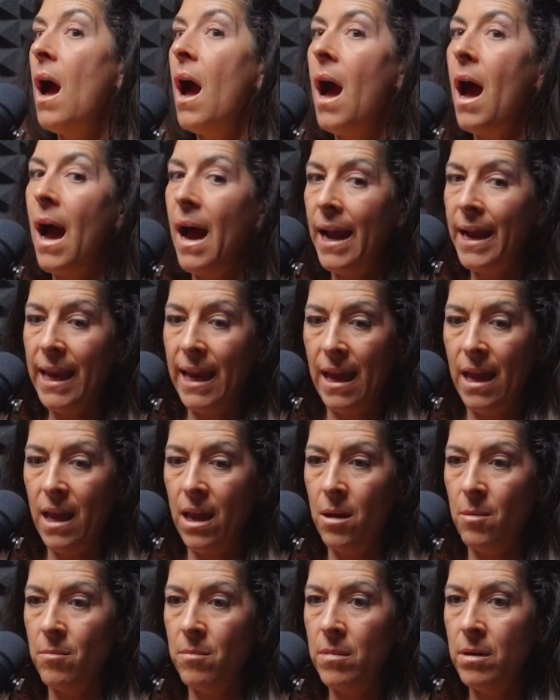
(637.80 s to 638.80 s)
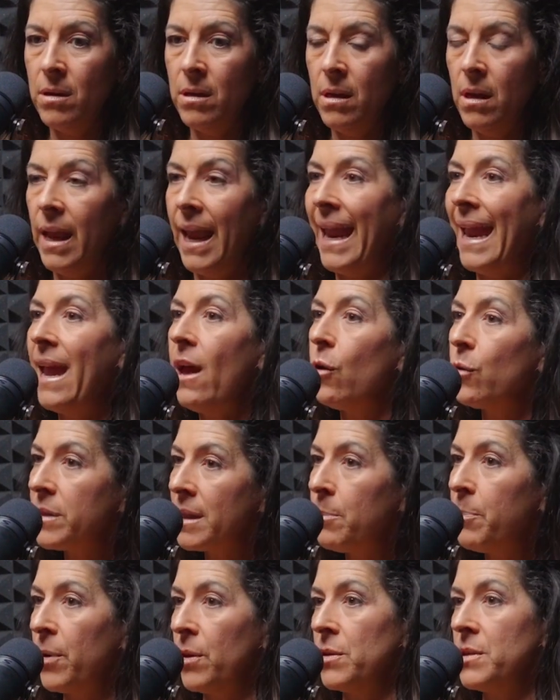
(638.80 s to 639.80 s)
I am a
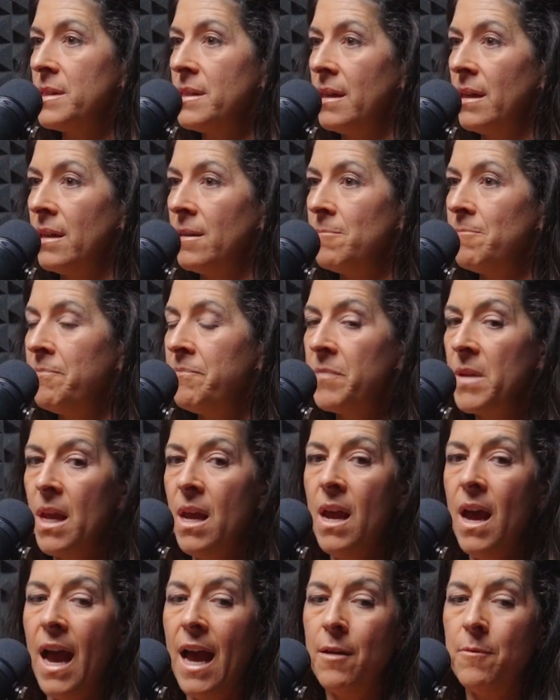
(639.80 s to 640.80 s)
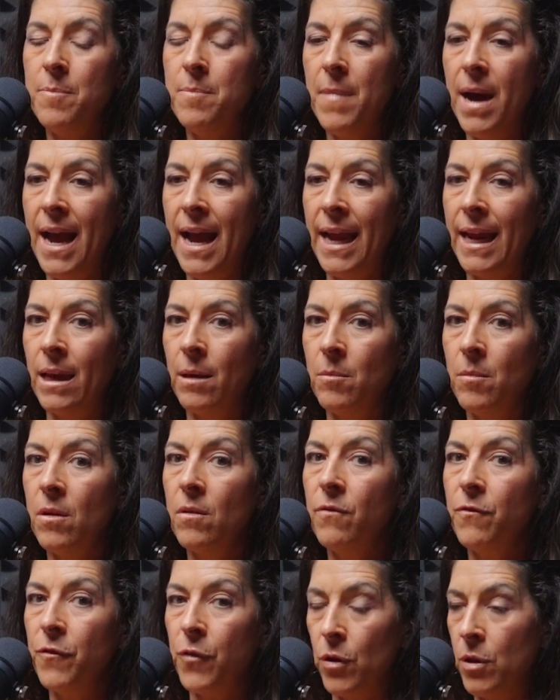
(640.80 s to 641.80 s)
healthy person. I'm
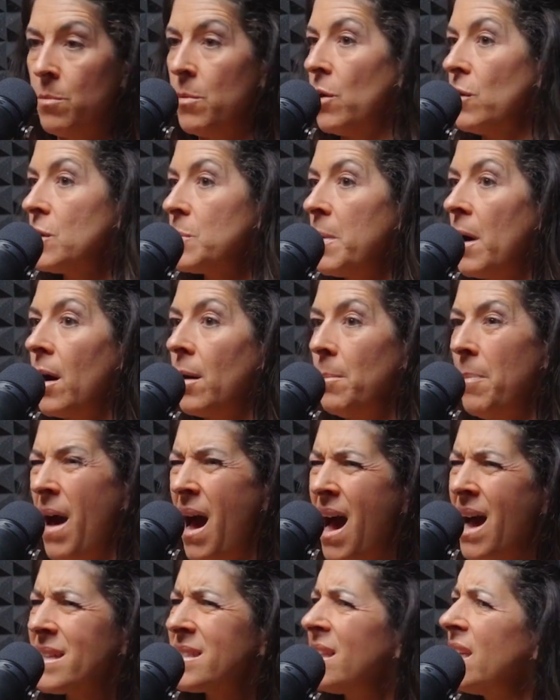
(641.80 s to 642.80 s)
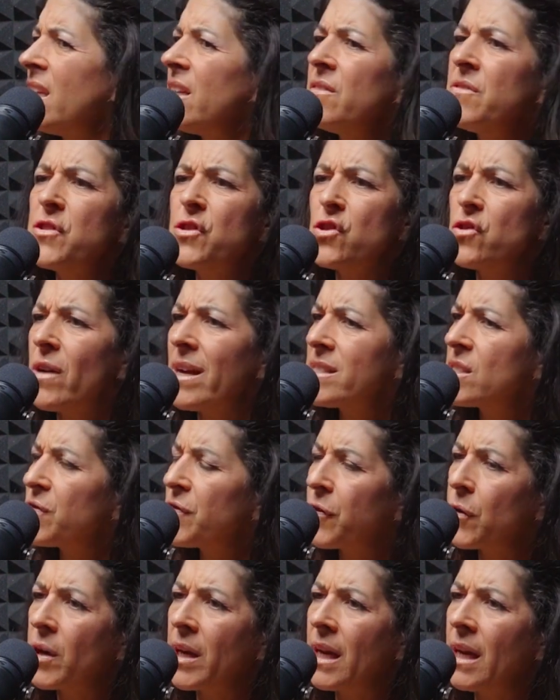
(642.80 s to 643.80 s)
for the most part positive,
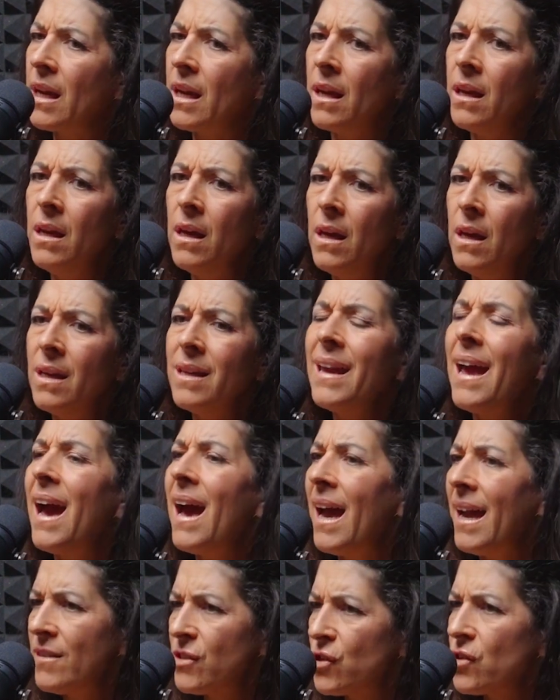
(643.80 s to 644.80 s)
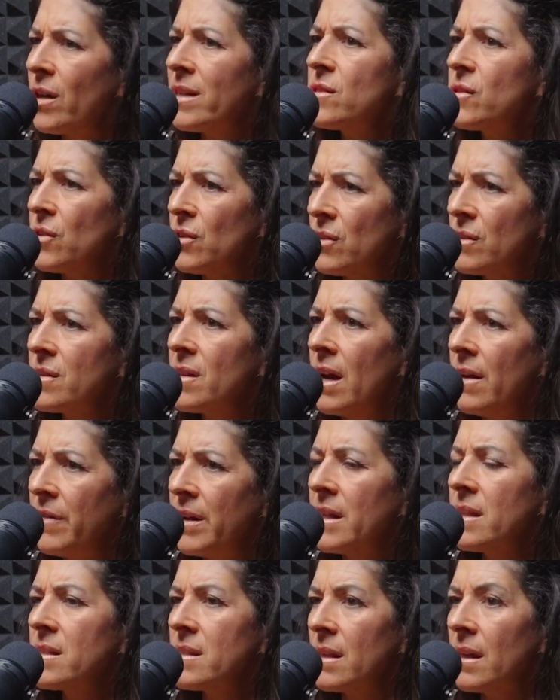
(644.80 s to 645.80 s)
stress-free. Yeah, stressors
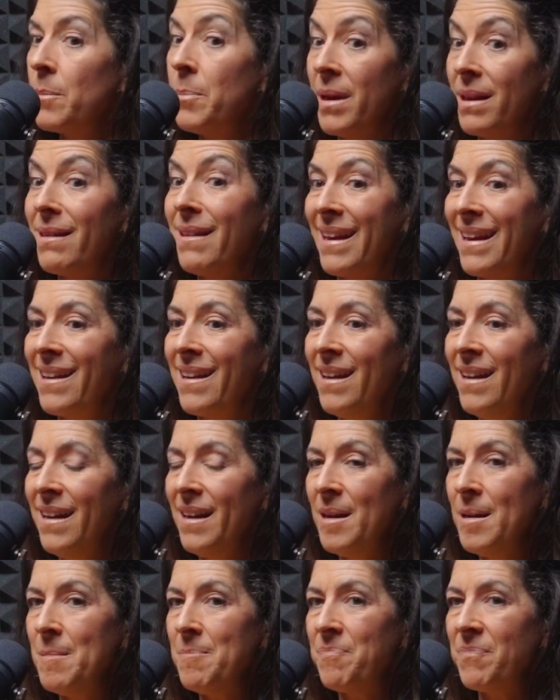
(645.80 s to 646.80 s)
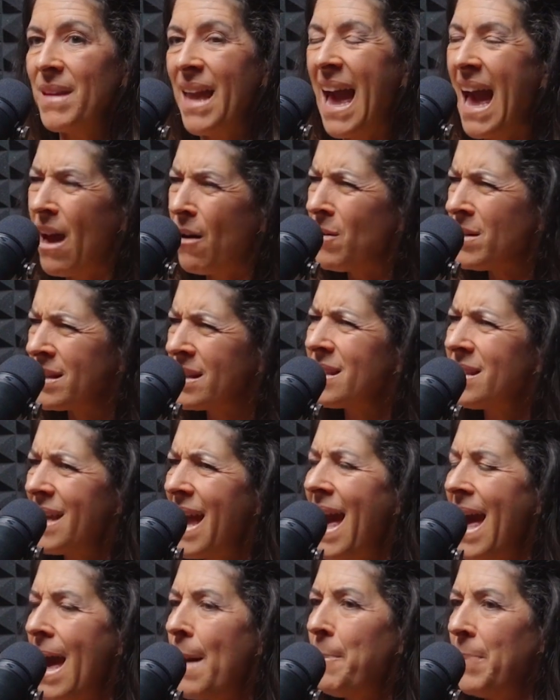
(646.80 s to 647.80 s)
obviously, but like, how is this
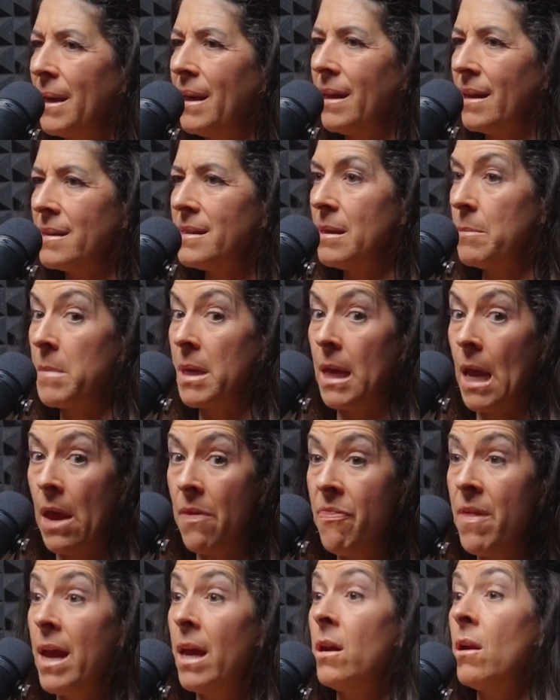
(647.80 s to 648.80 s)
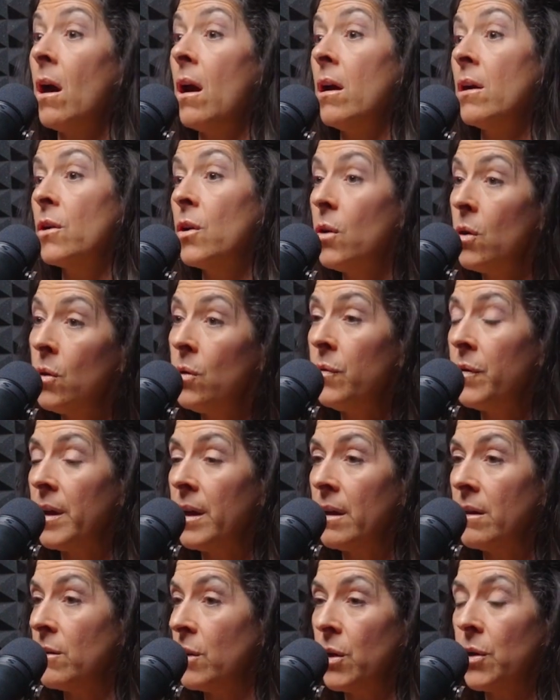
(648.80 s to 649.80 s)
happening to me? And then on
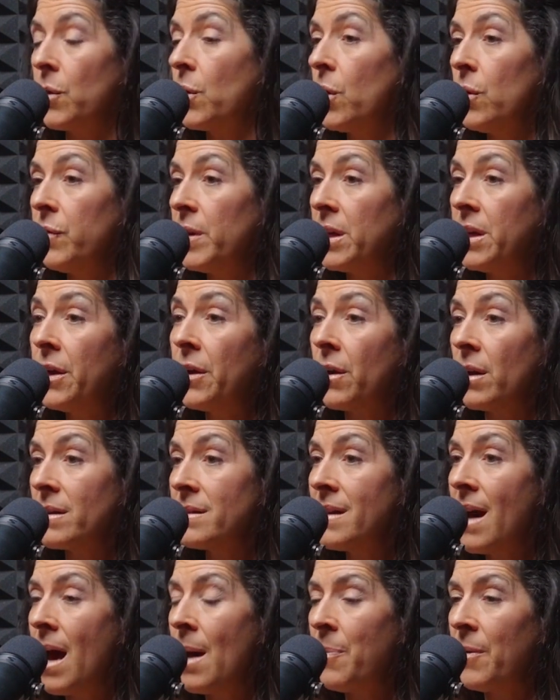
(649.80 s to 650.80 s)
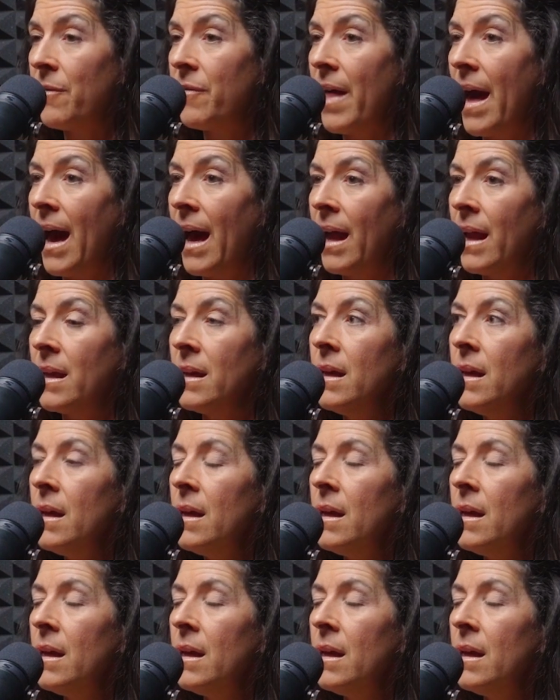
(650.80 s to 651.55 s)
COVID year on top of that,